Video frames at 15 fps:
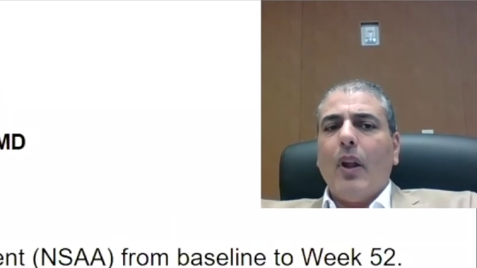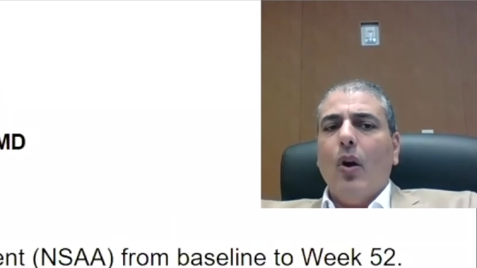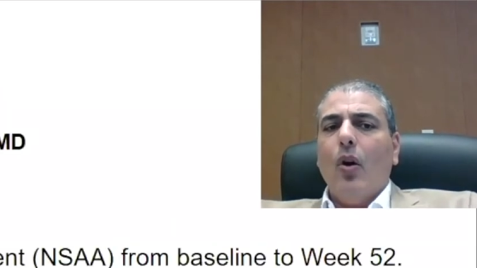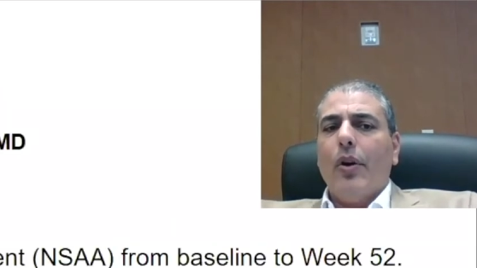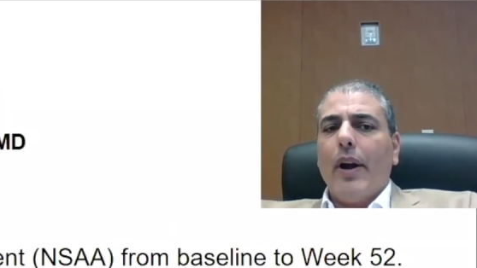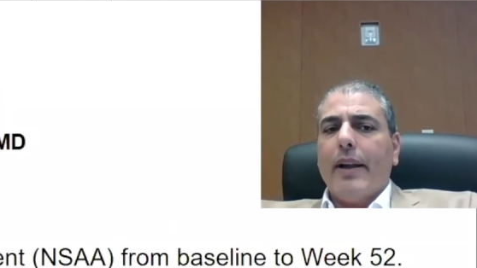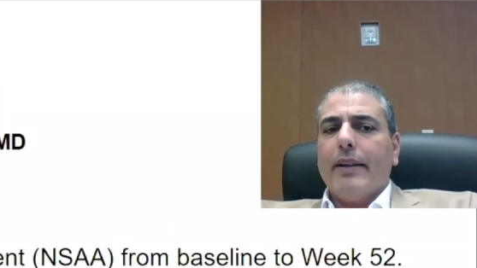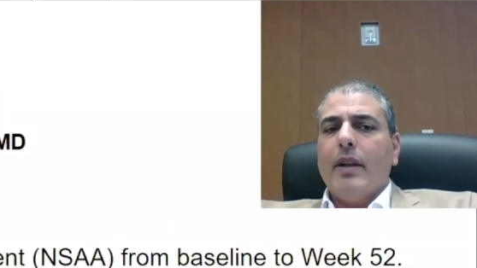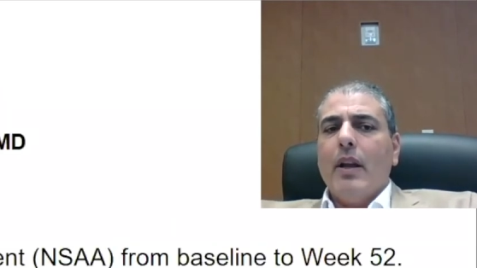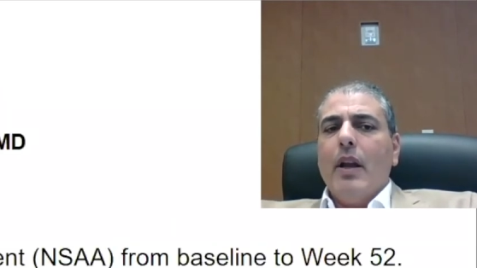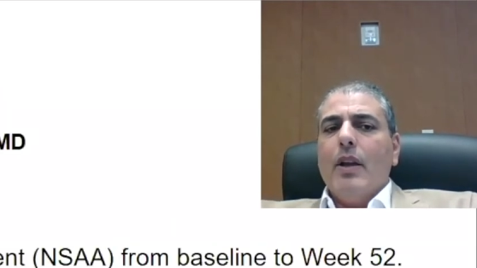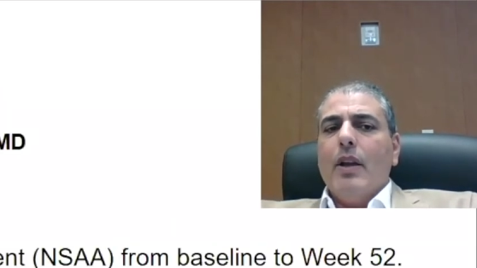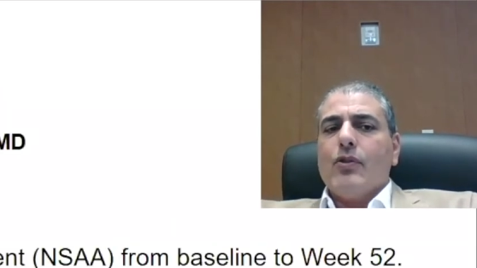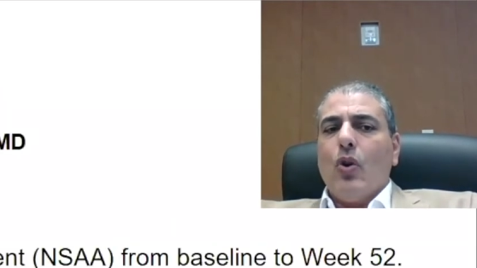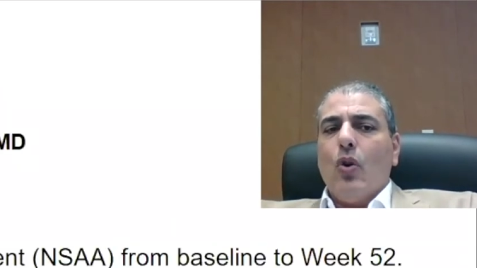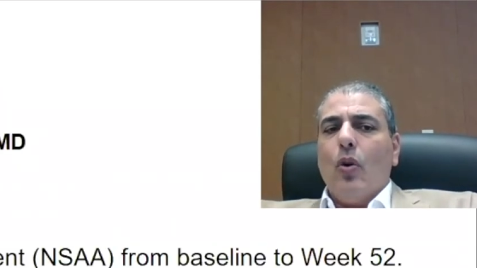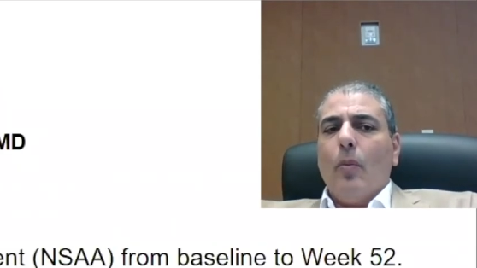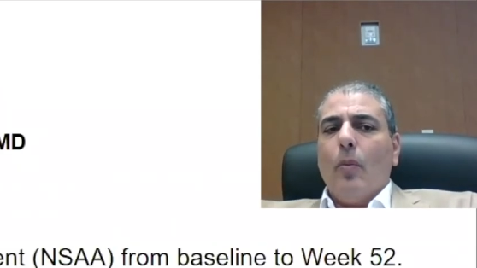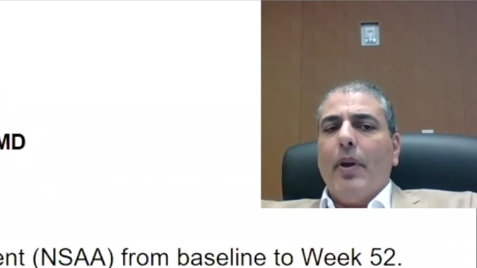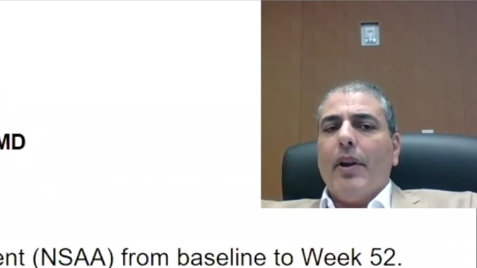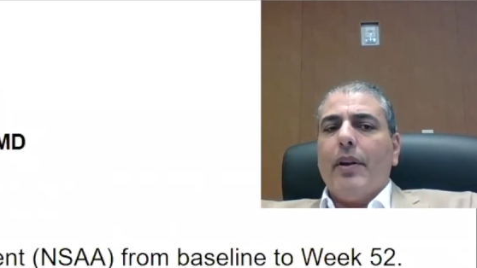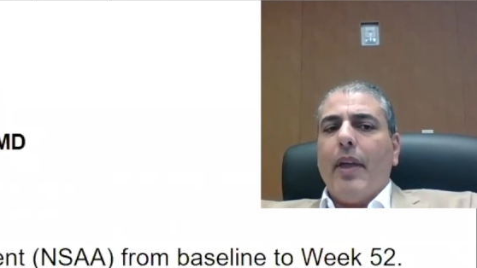All right. So
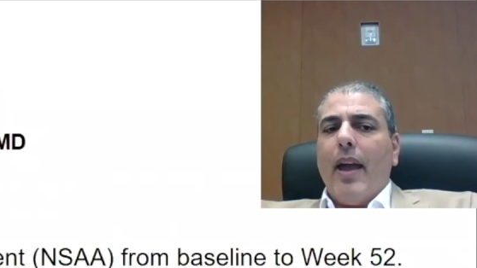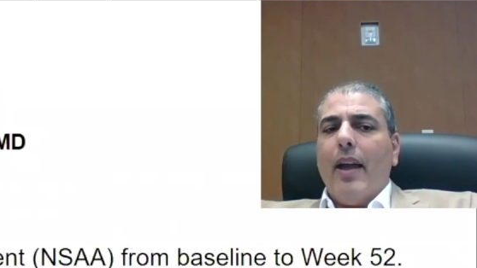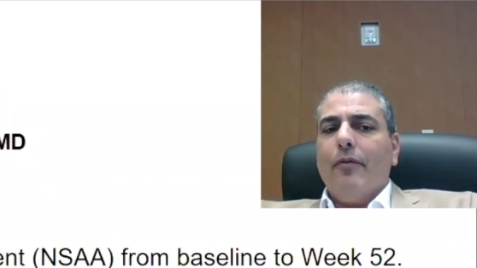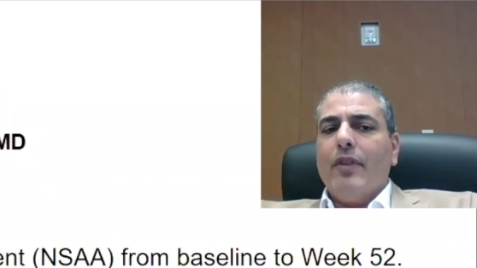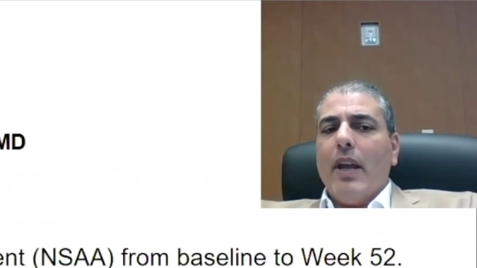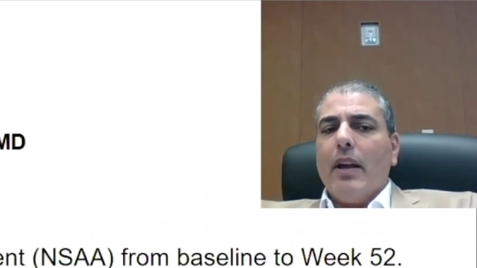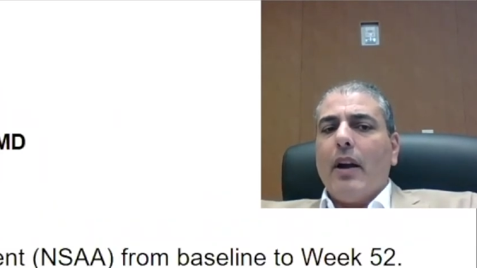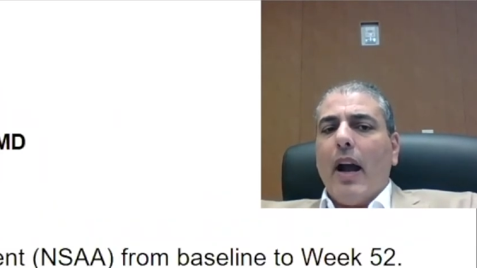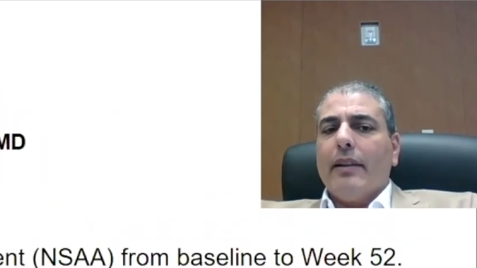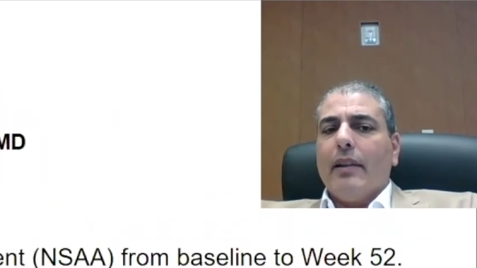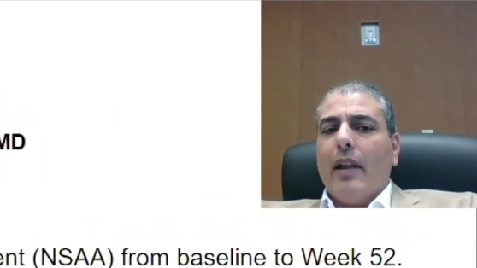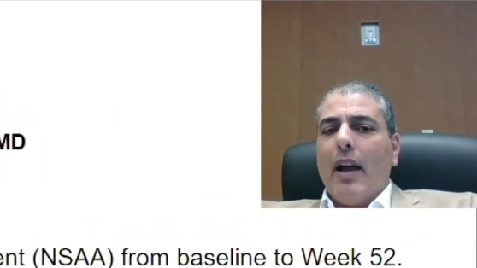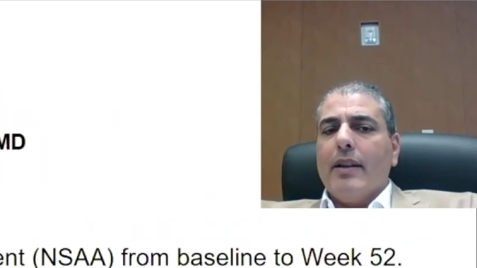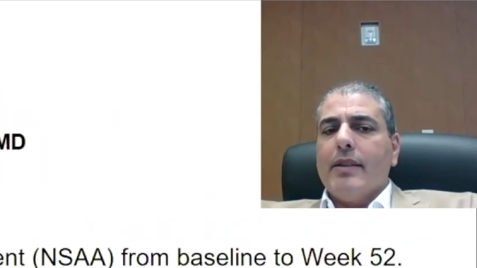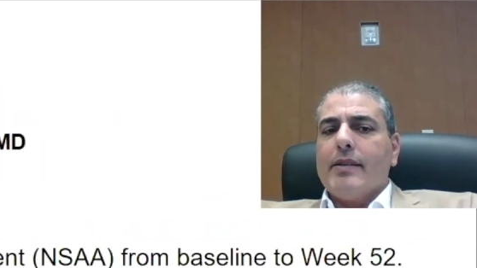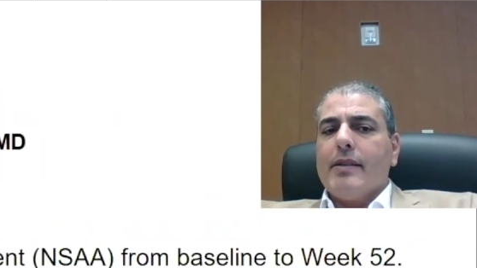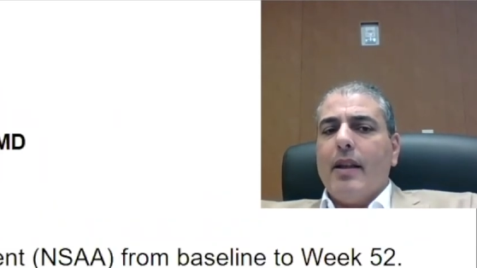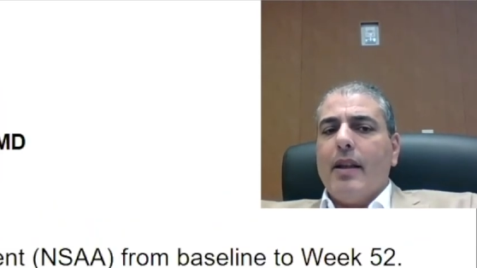per the FDA guidelines